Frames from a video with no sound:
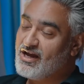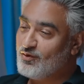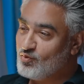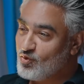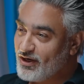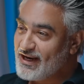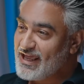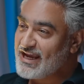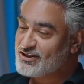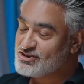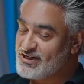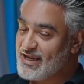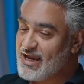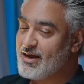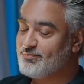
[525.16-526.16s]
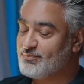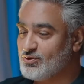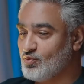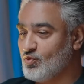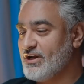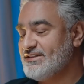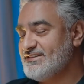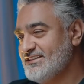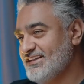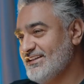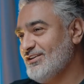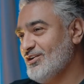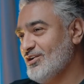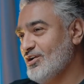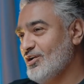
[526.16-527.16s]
And what actually happened one day,